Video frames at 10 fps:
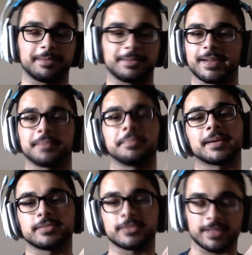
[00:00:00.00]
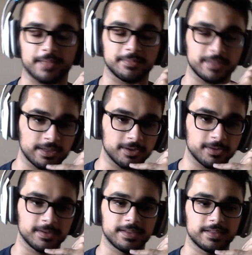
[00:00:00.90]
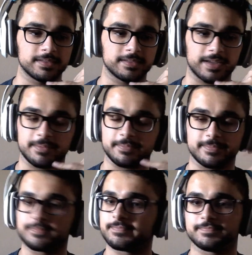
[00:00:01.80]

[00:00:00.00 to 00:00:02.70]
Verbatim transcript: I don't I don't pick up the phone. I'm like, "Yo, what's up?"